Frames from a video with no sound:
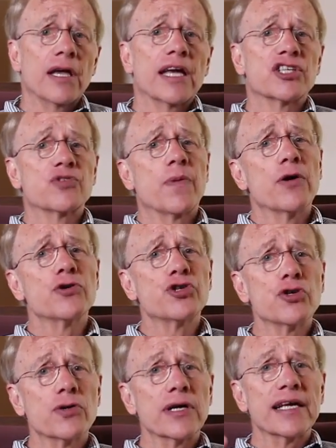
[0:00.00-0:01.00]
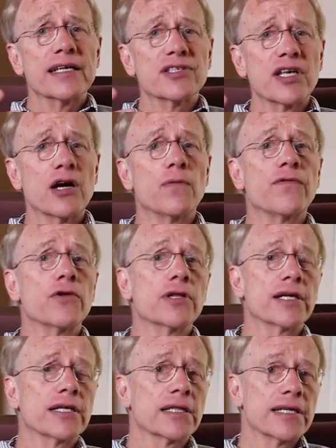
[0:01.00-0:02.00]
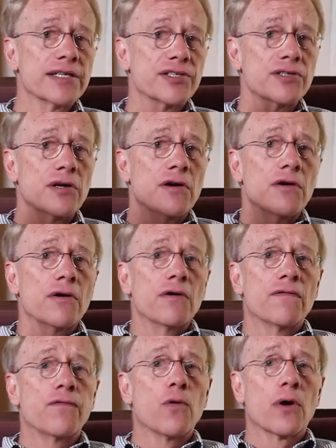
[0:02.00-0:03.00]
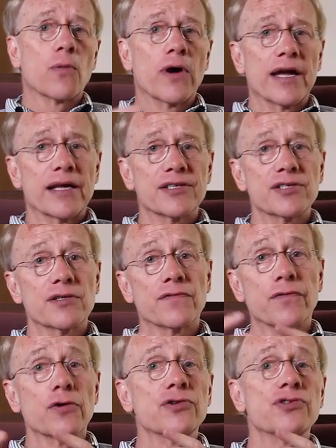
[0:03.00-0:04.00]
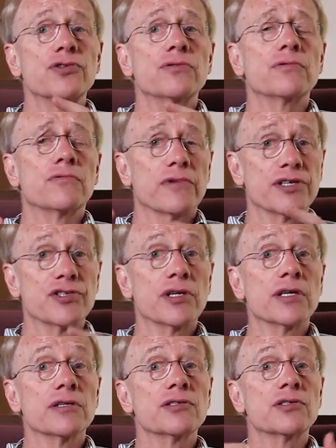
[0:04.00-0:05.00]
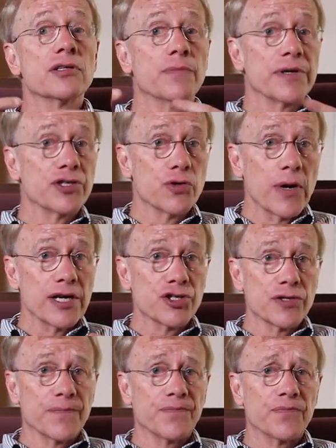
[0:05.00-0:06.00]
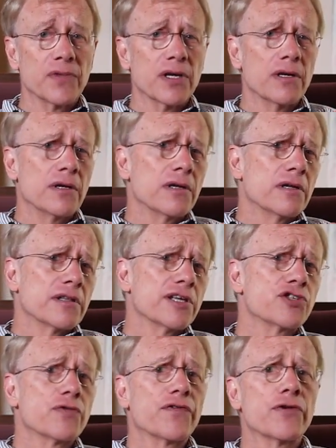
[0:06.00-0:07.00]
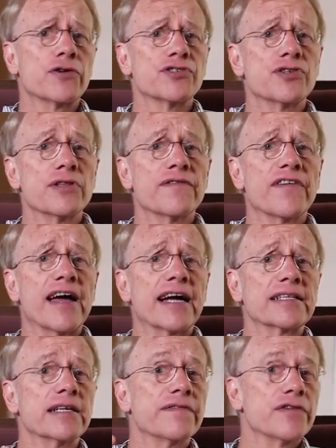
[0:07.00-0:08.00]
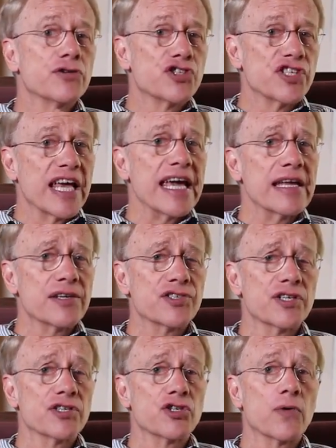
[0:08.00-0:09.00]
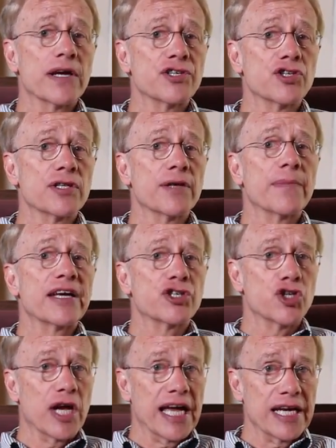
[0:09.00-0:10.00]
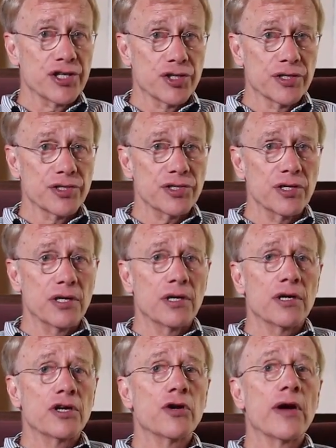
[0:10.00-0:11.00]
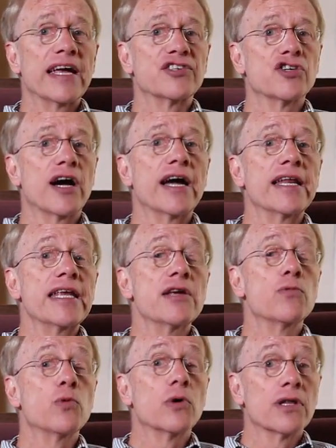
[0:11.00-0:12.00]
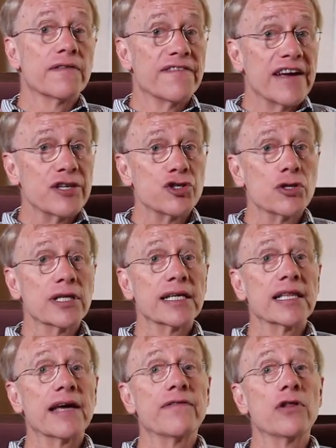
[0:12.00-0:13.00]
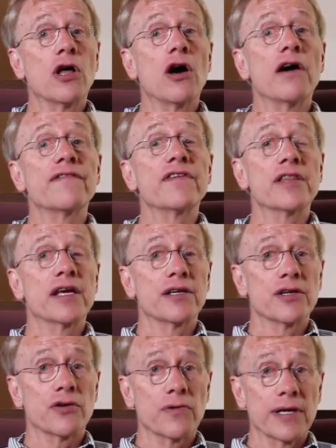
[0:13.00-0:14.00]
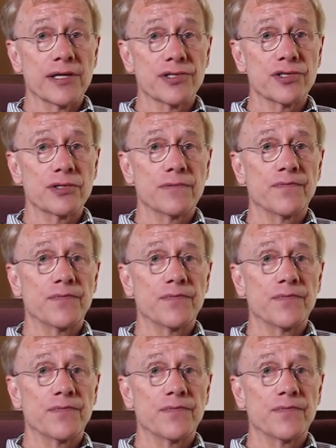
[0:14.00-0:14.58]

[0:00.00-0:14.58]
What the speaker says: Exposure is helpful in at least 4 ways. The first reason is habituation. This refers to the fact that if you stay in a situation that makes you anxious, your anxiety will eventually level off and then decrease.